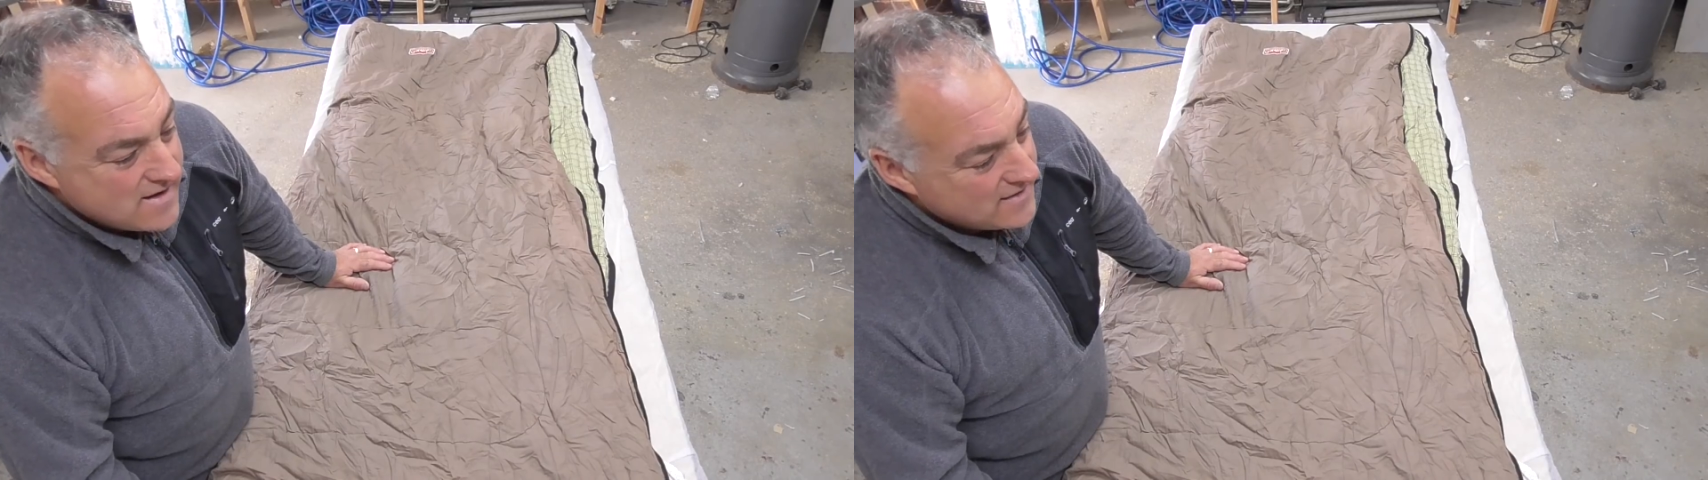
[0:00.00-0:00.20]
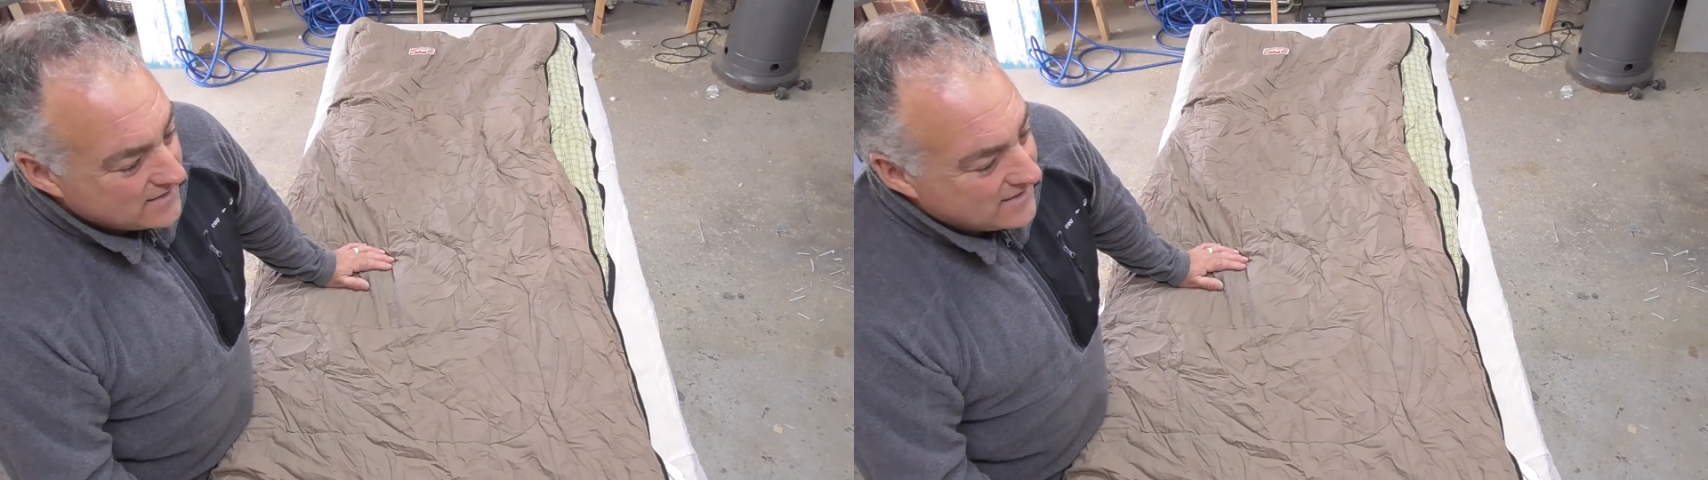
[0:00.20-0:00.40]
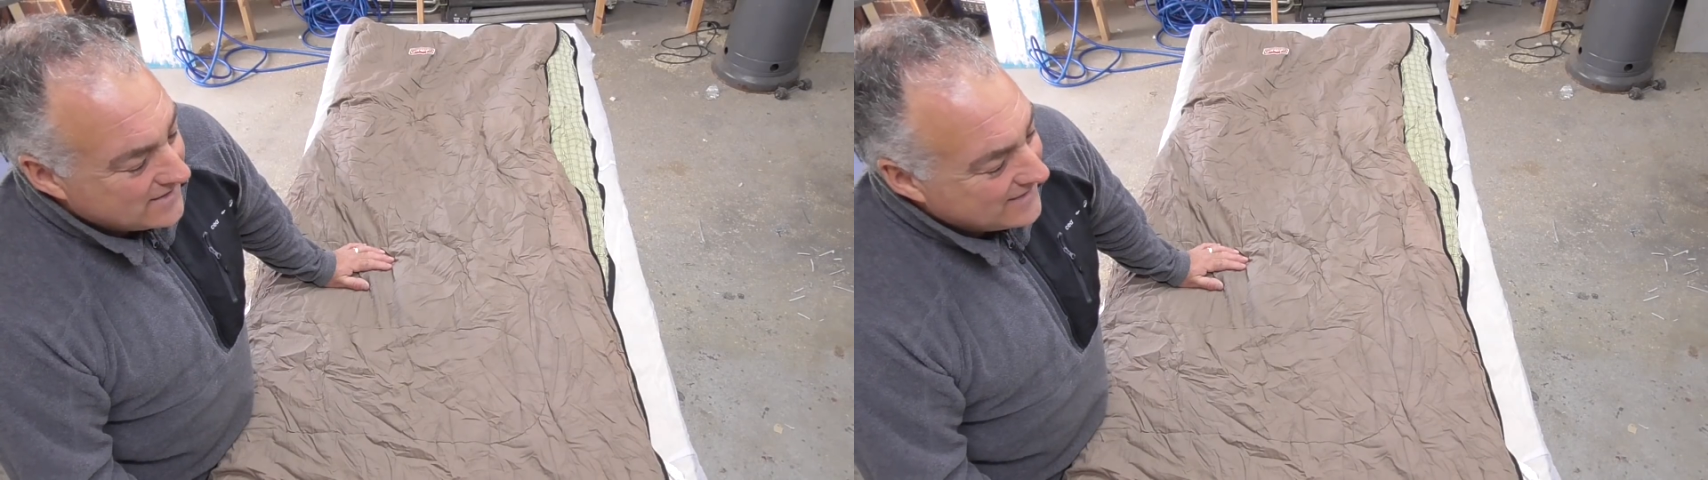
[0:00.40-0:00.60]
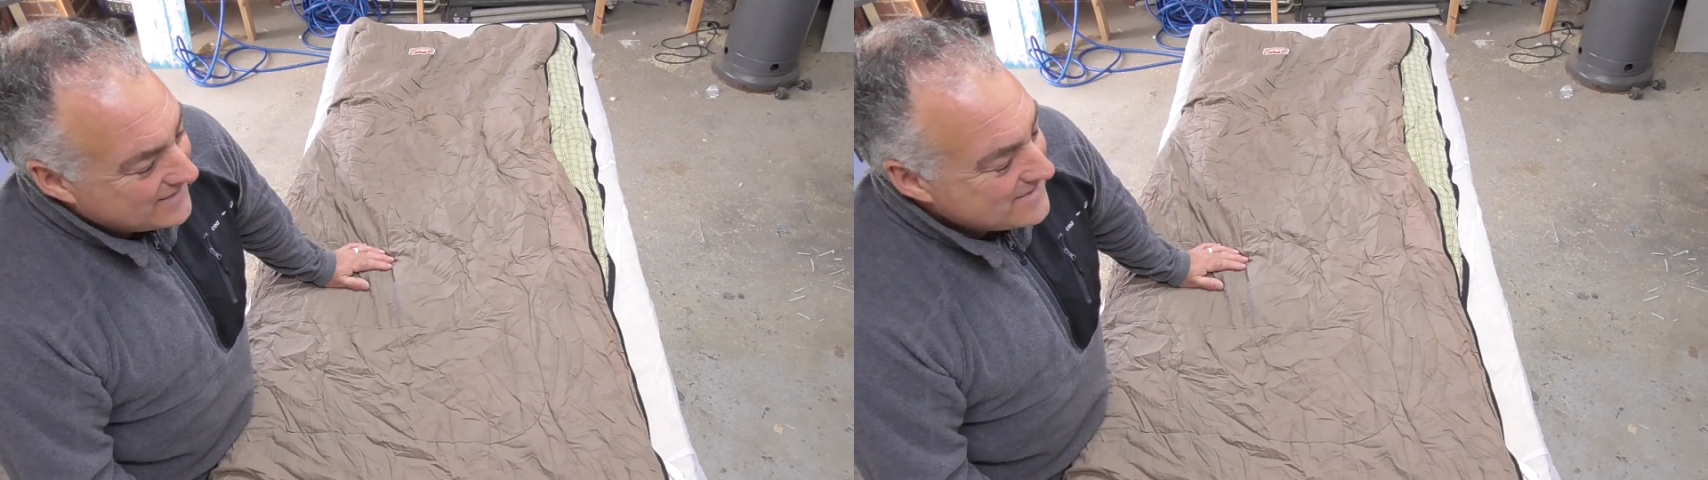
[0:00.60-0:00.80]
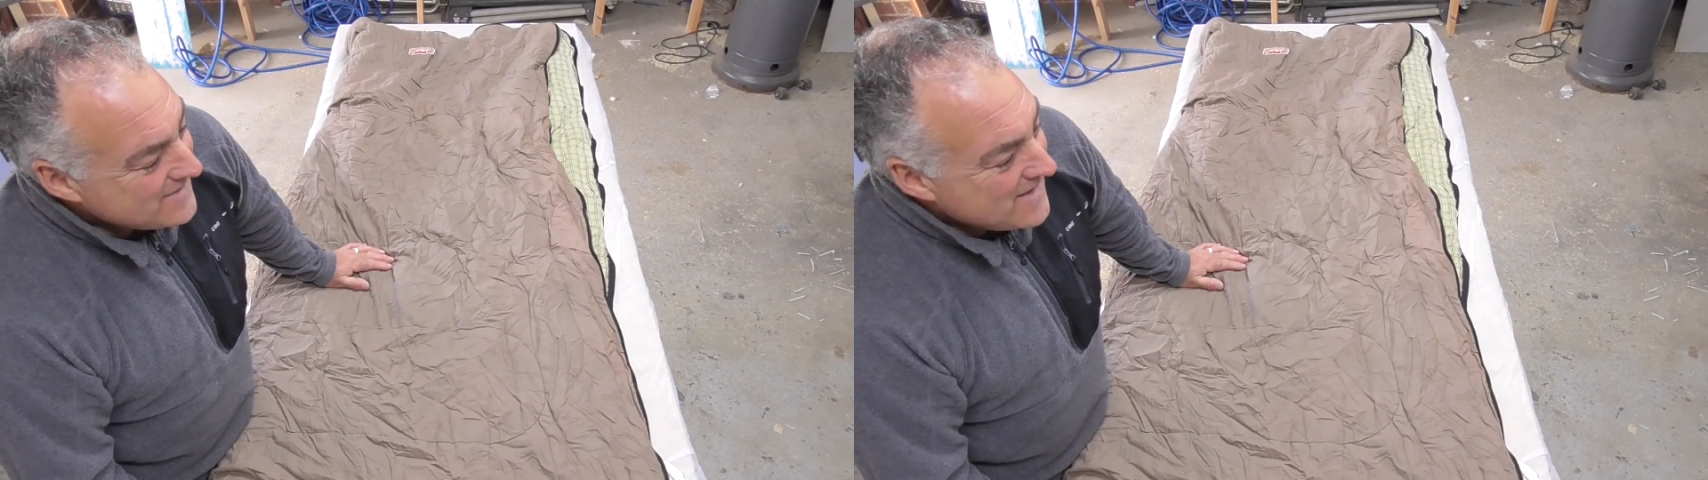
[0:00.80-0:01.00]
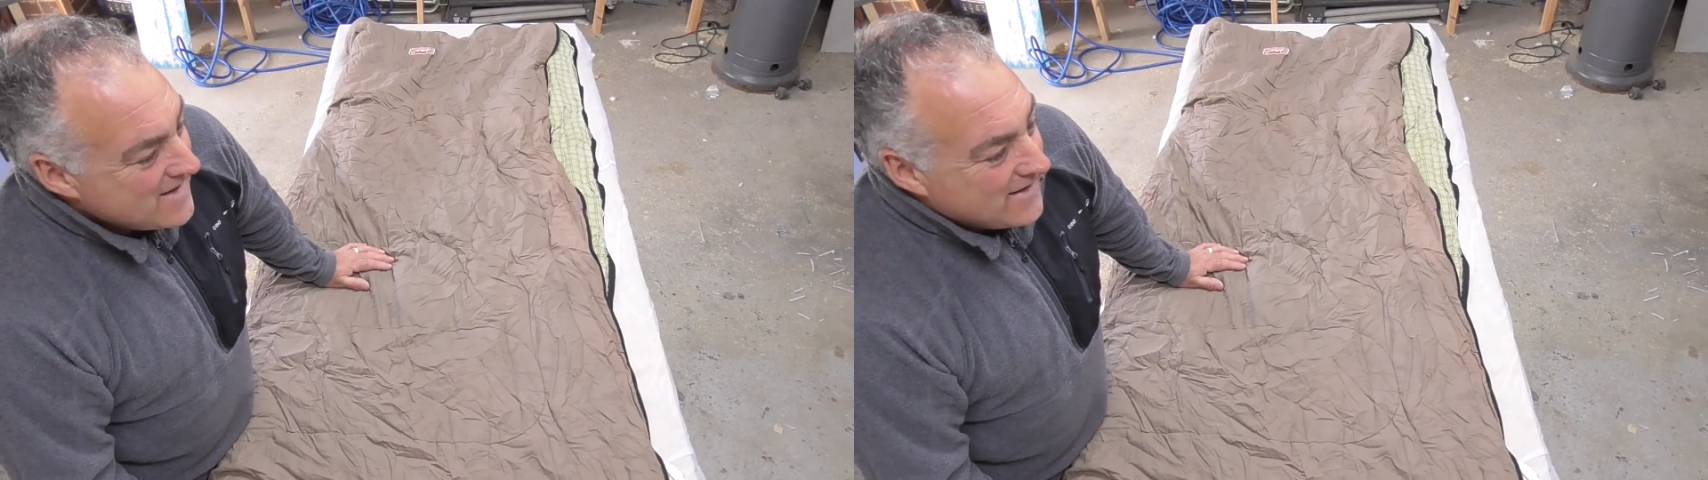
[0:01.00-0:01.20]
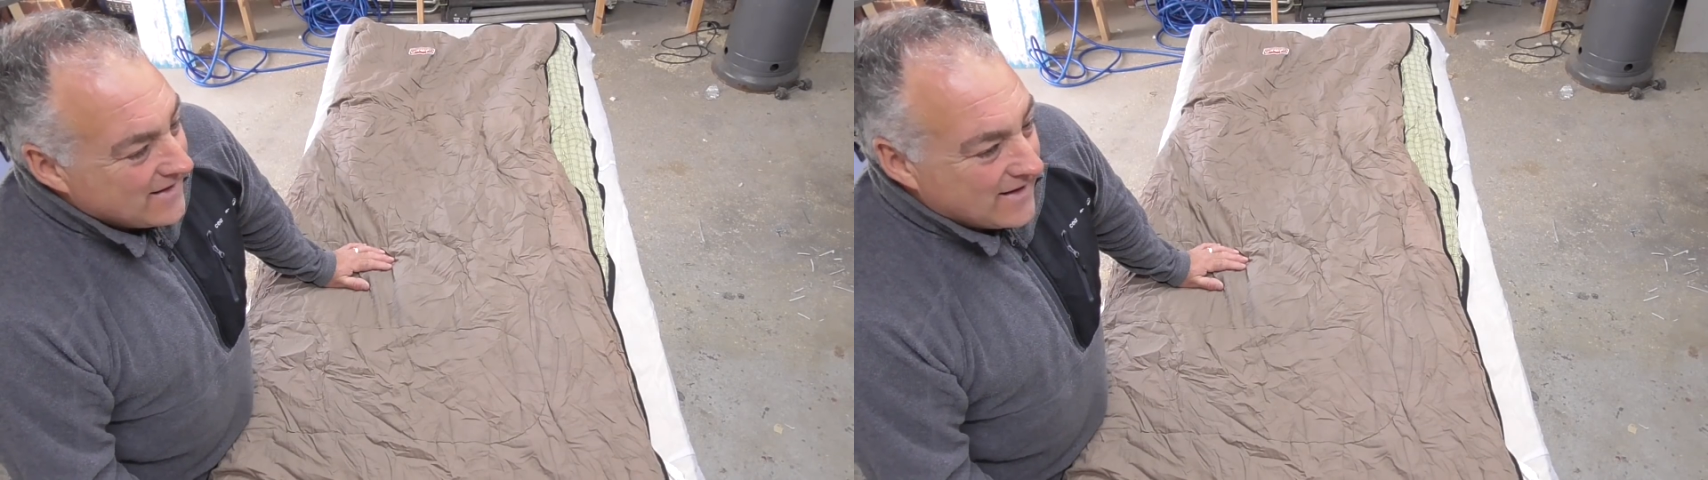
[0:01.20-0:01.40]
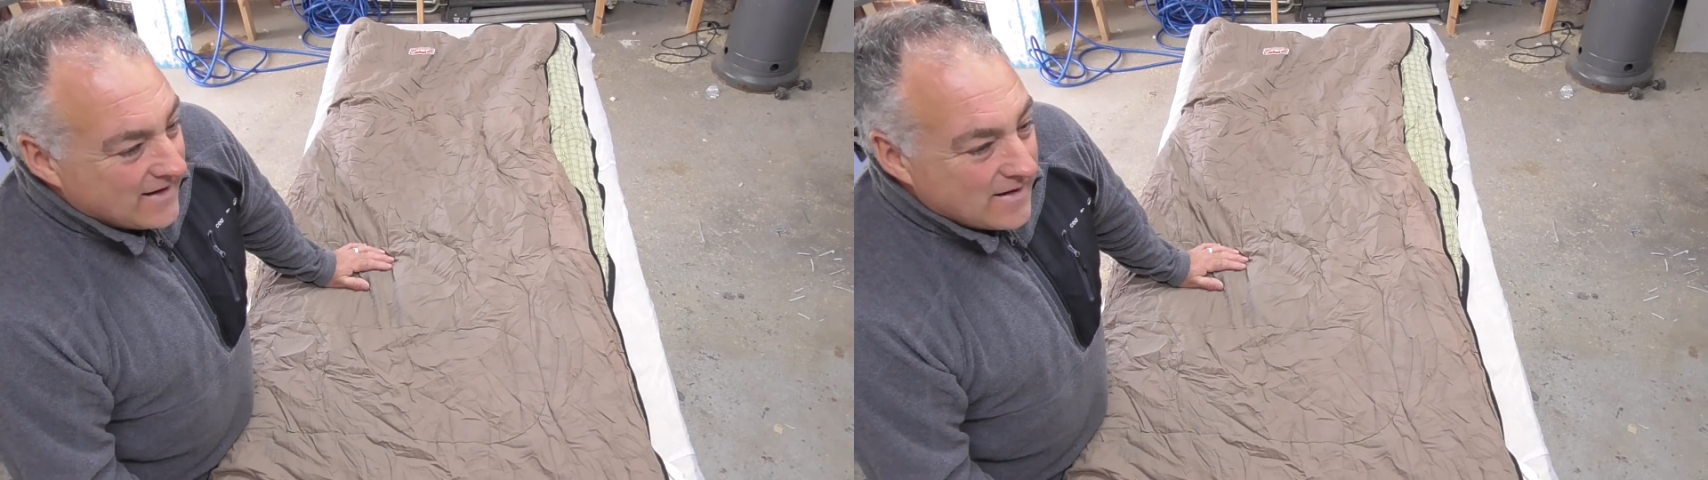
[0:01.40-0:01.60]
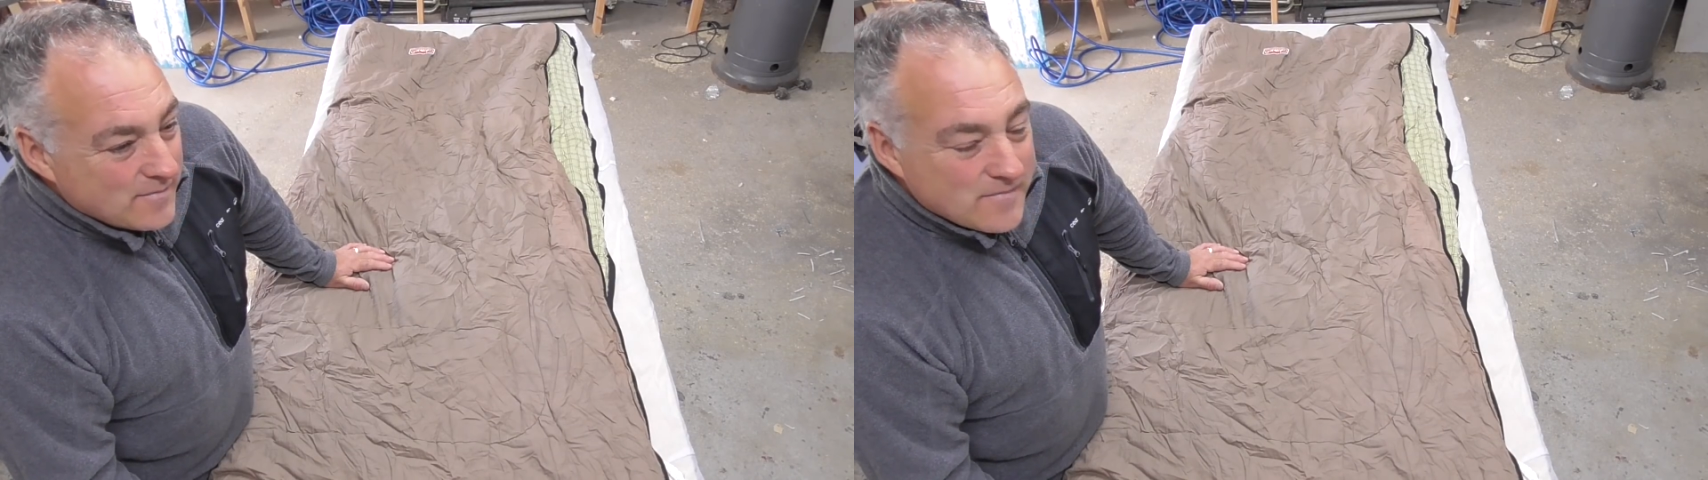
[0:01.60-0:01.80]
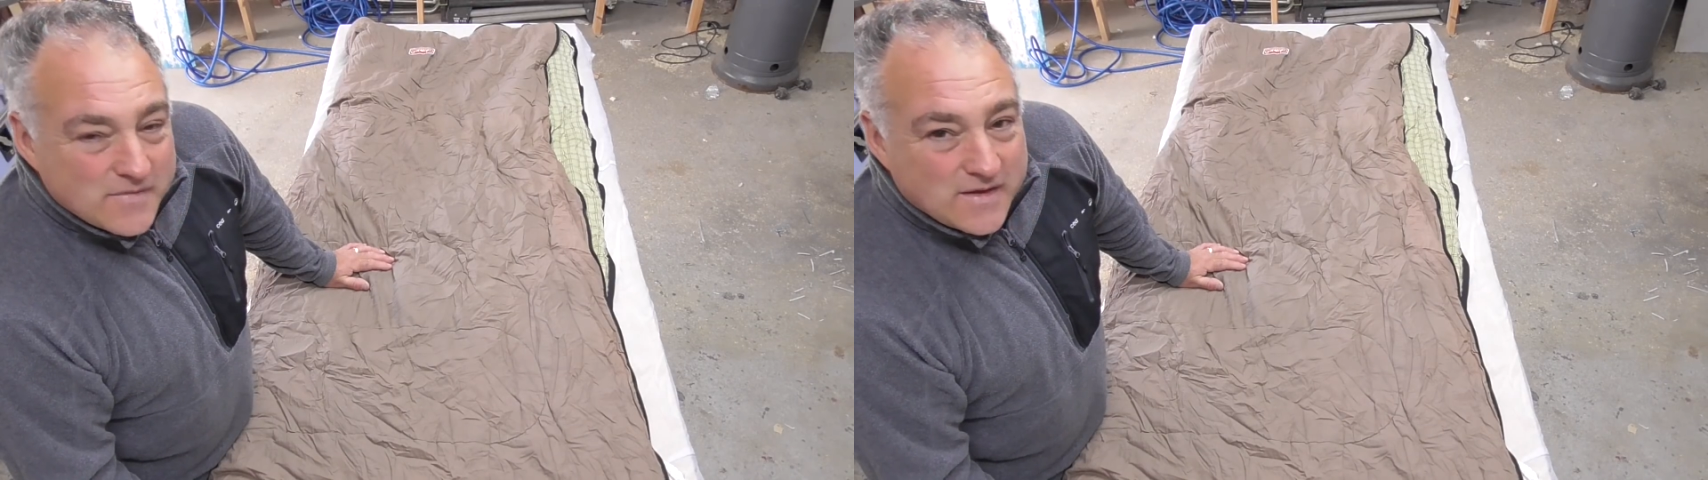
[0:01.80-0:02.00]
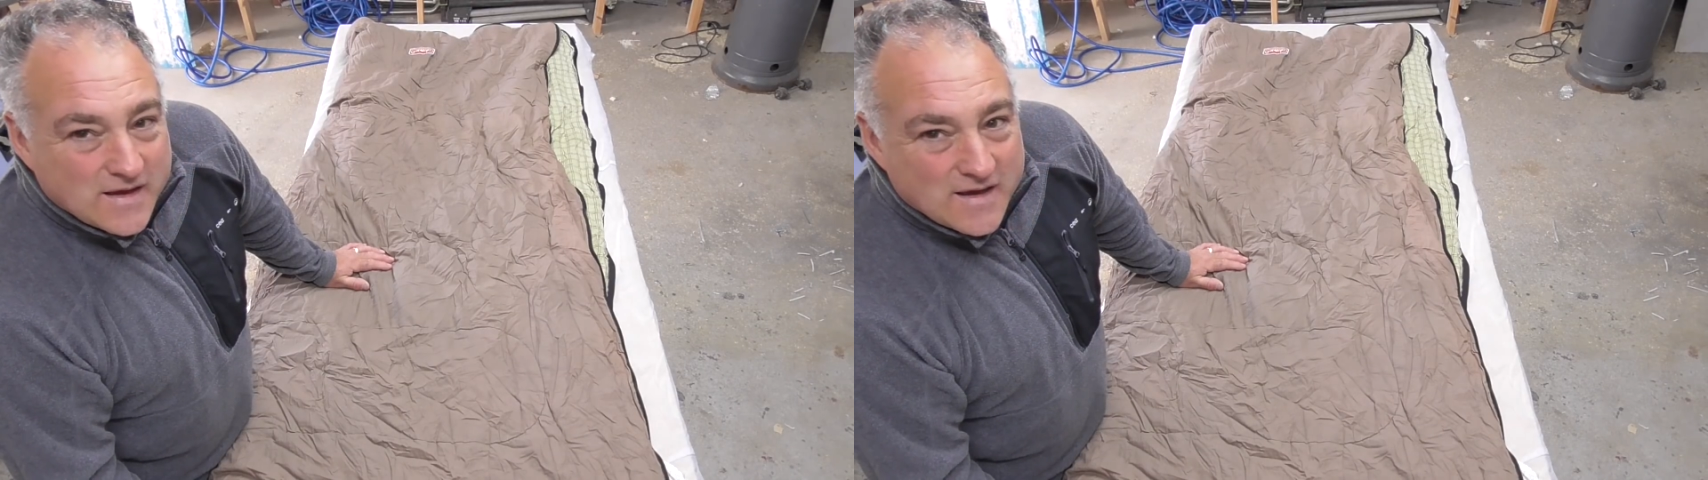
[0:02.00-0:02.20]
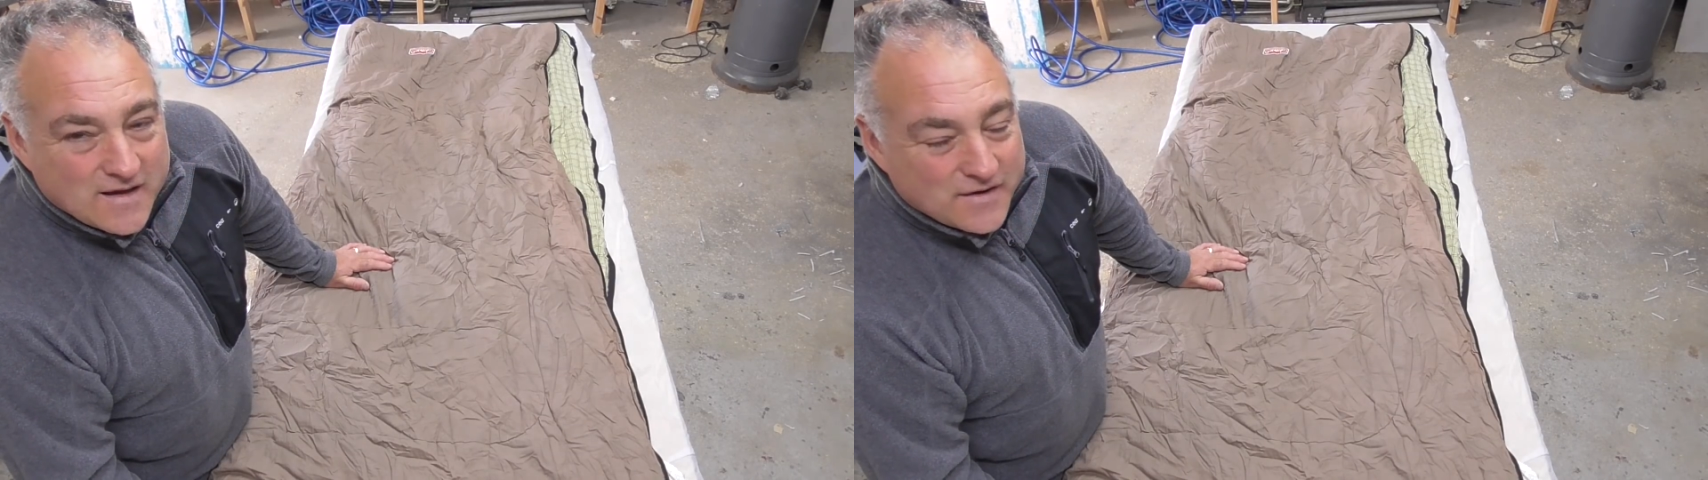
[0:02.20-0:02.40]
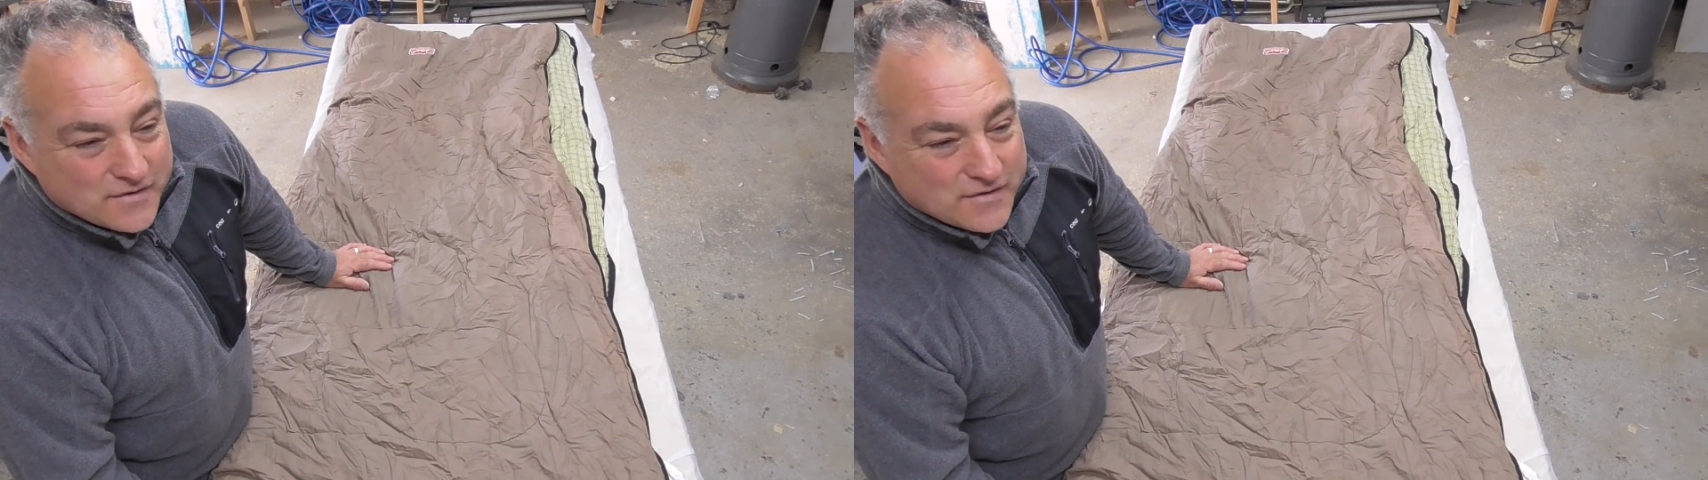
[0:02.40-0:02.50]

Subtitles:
Yeah, I